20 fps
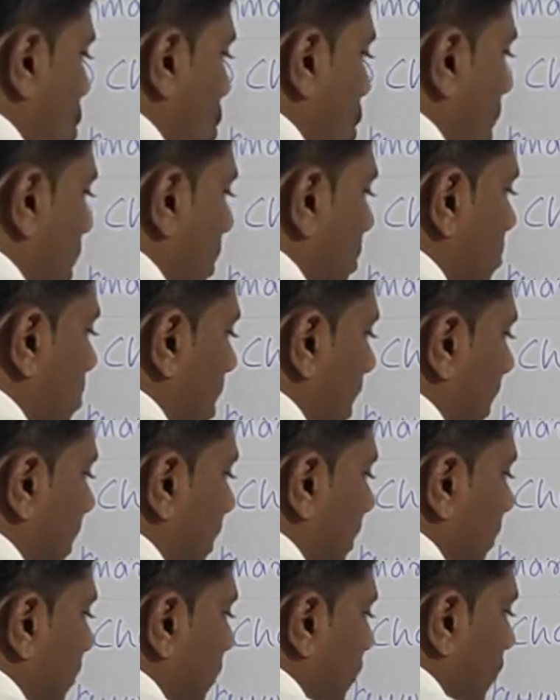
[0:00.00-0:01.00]
1
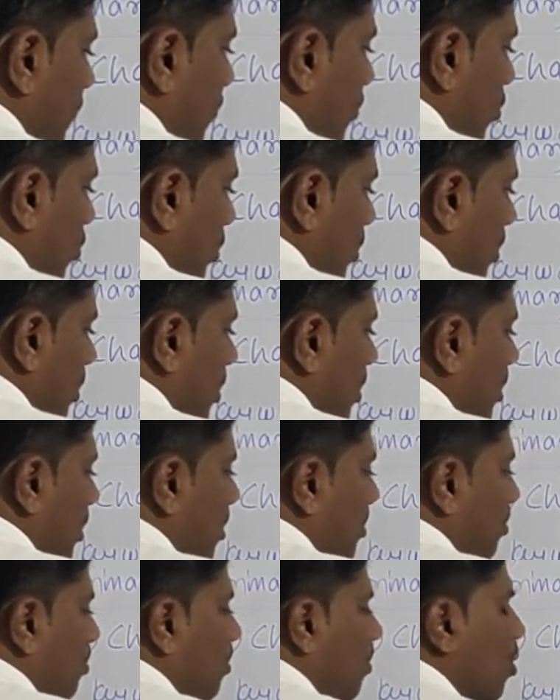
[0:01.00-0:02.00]
byte for
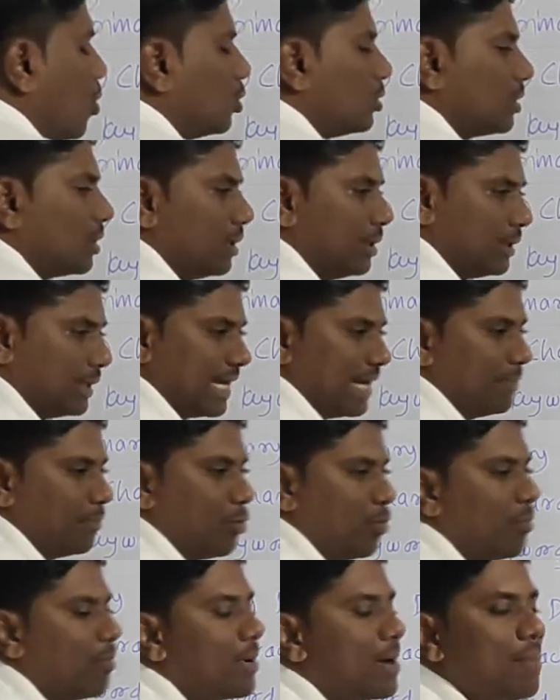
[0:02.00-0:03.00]
both
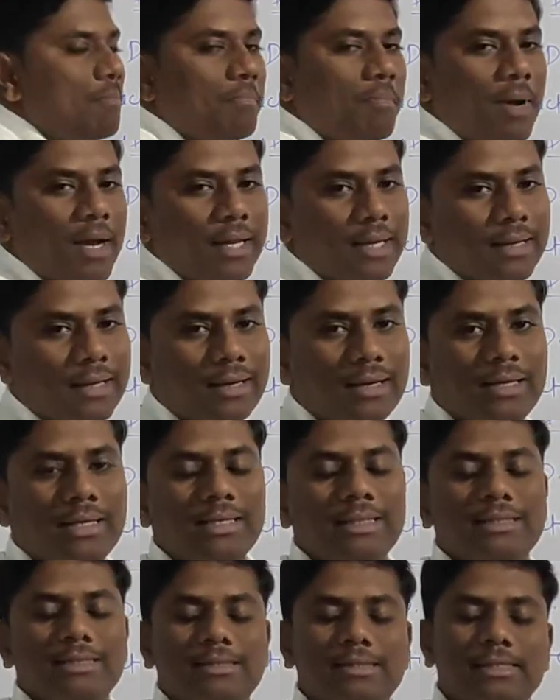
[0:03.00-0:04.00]
type of compiler,
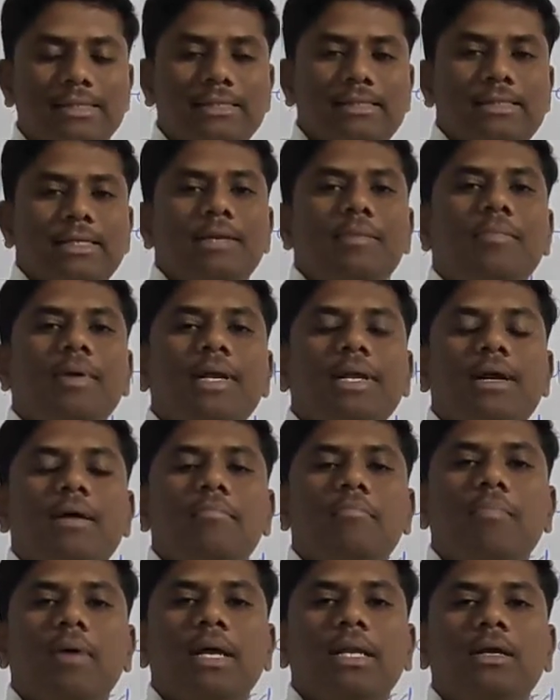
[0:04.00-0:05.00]
16-bit
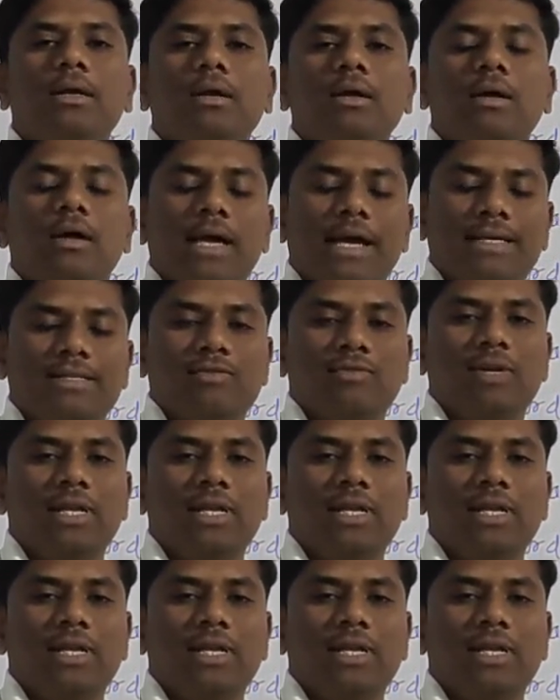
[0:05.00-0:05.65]
compiler as